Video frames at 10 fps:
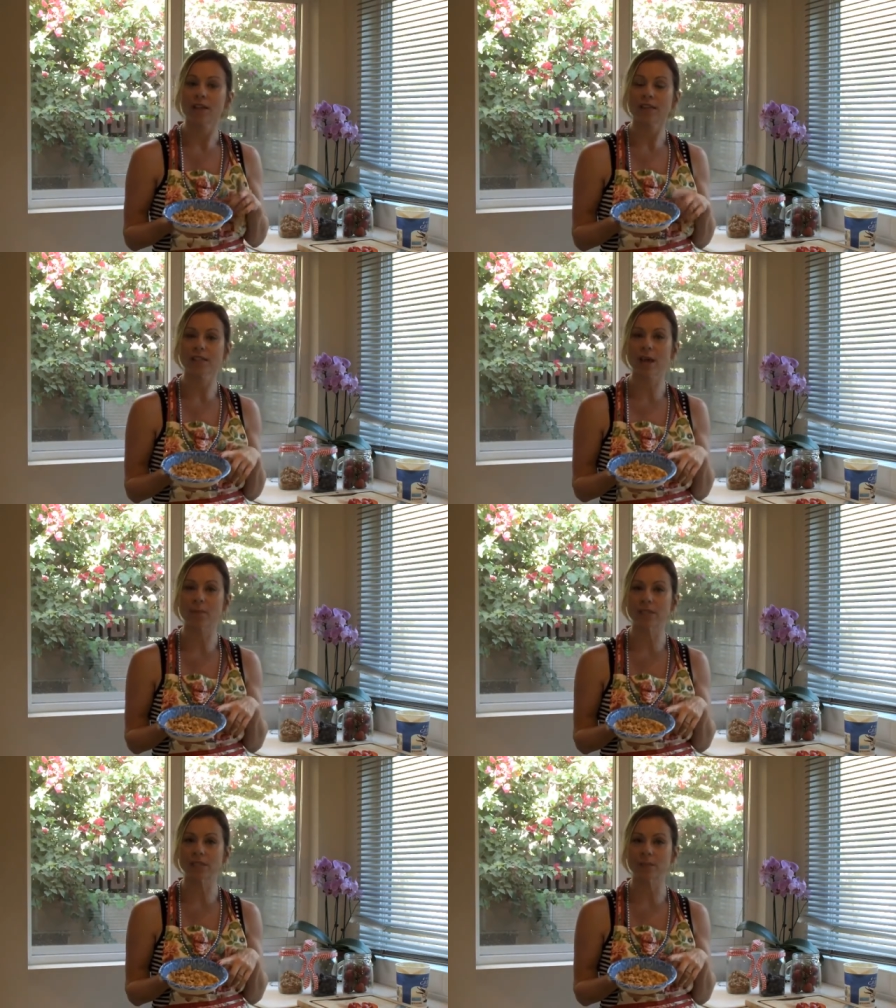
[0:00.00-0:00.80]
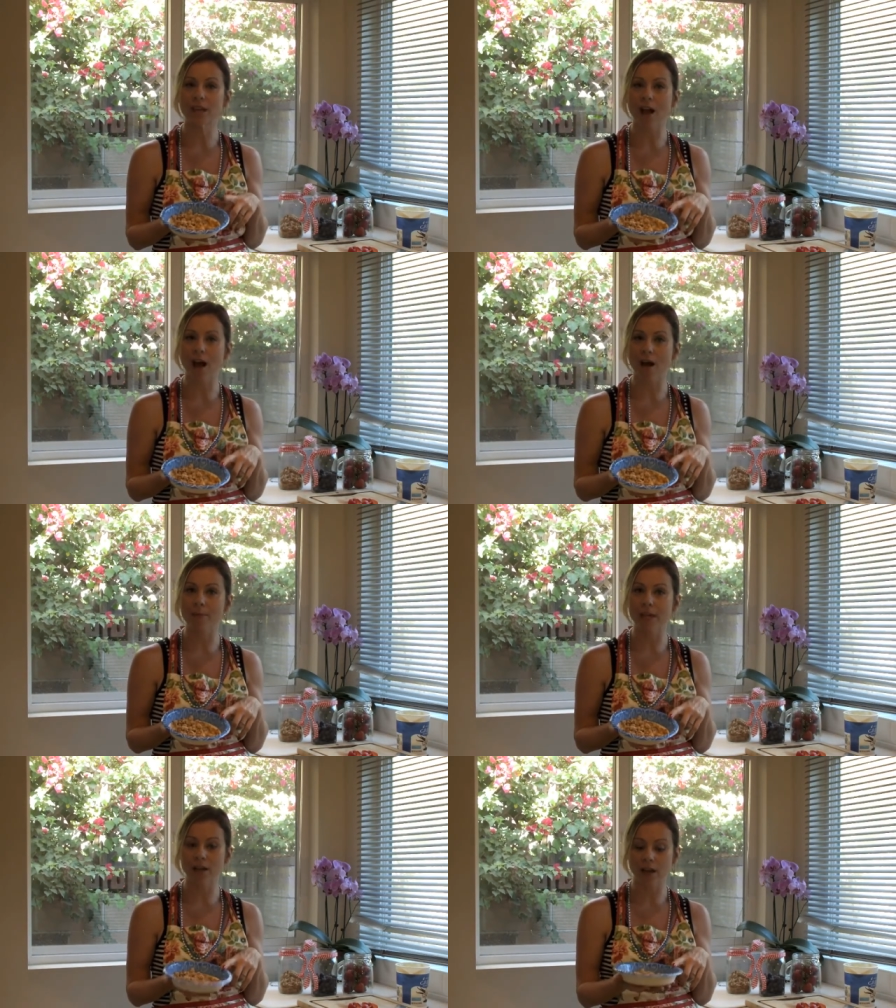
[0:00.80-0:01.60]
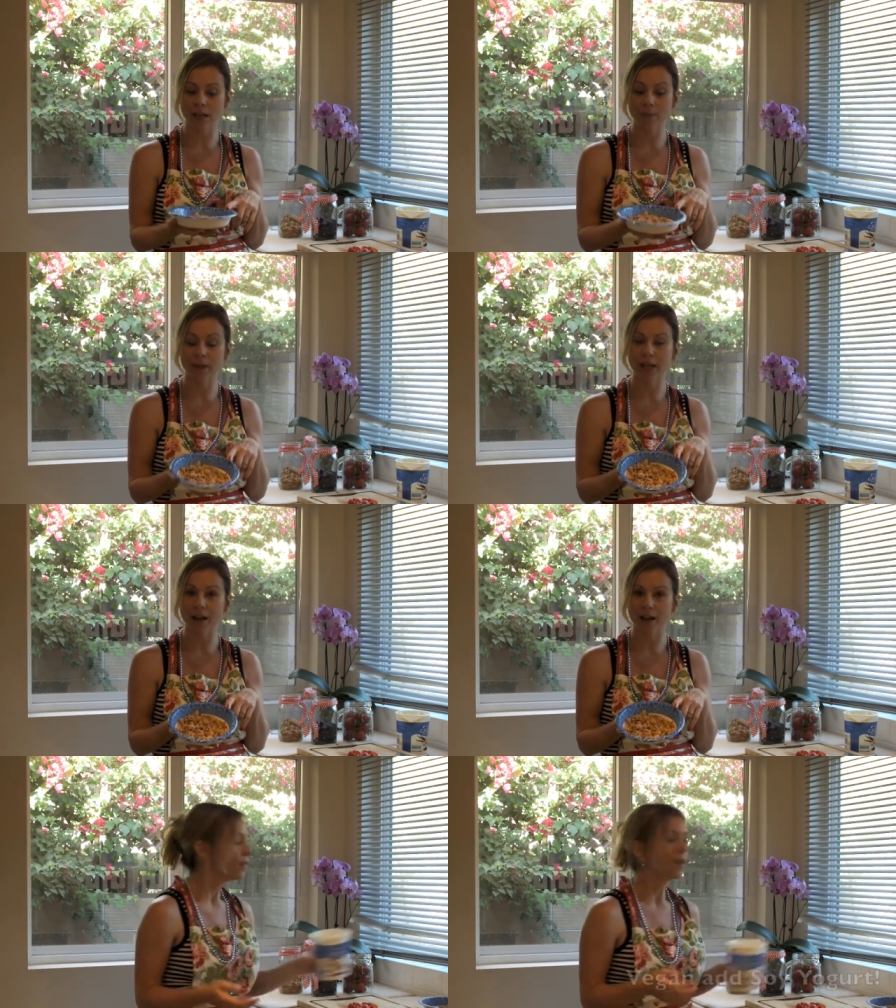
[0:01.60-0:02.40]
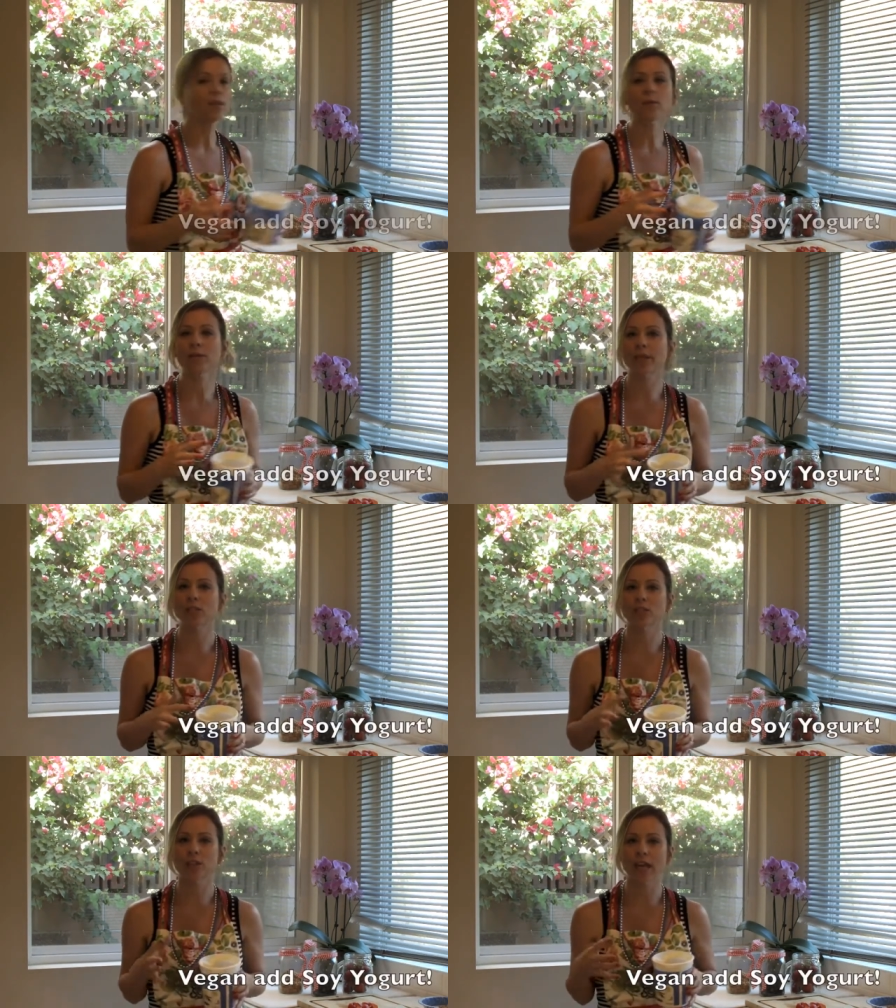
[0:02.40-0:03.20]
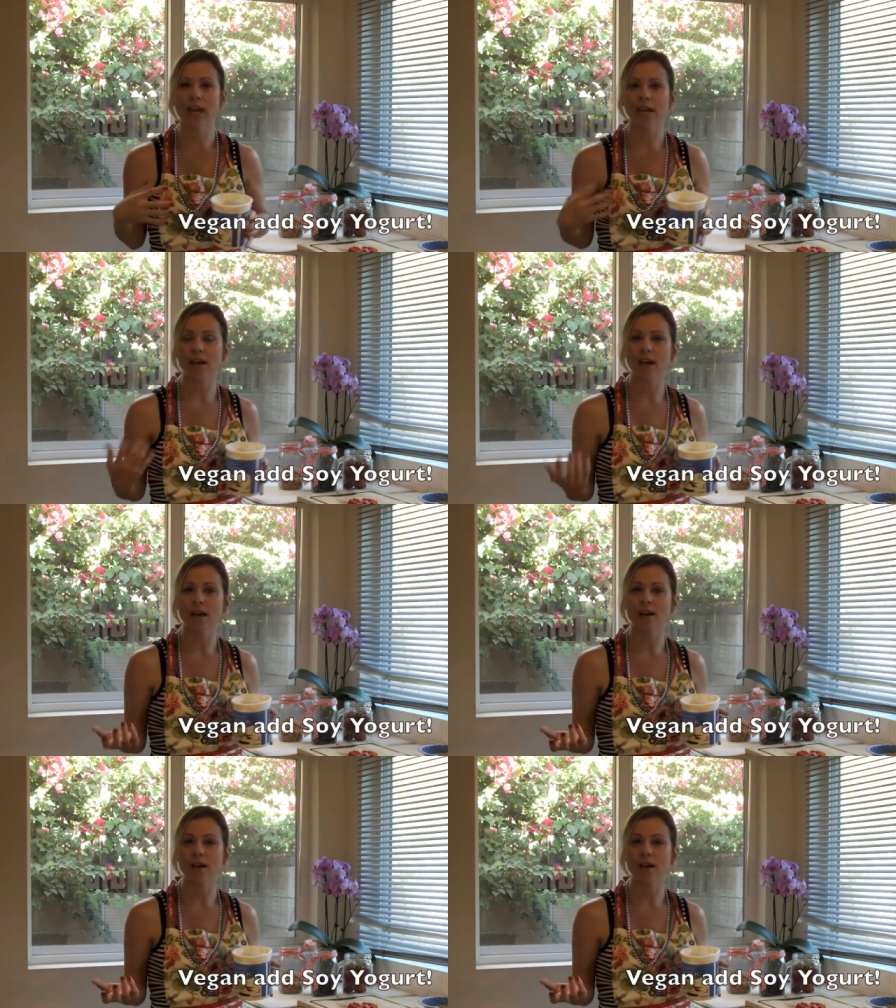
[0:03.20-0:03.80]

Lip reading: This happens to be almond, honey pecan. Then you want to make sure you get